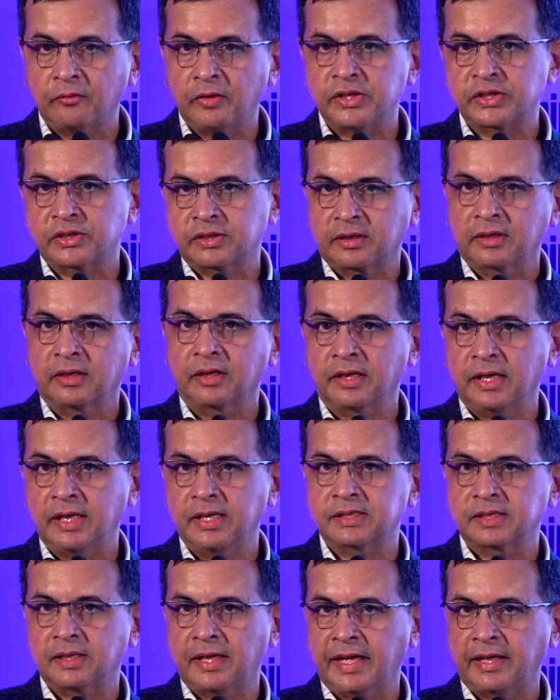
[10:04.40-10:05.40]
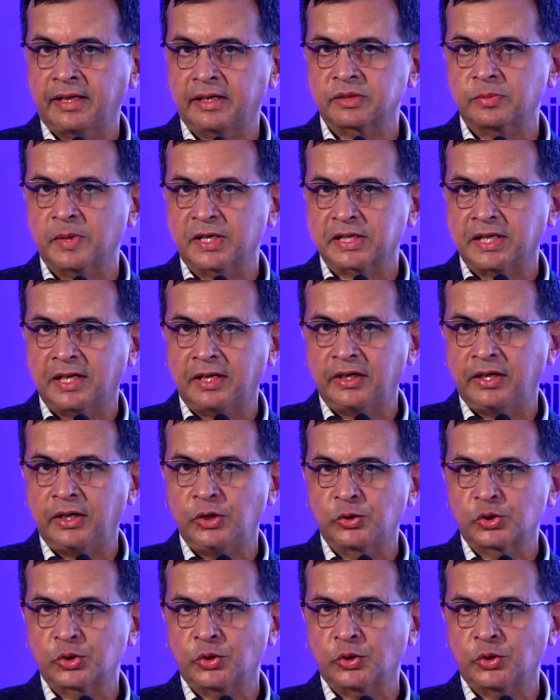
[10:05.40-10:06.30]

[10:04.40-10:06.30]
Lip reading: which is like a specialty you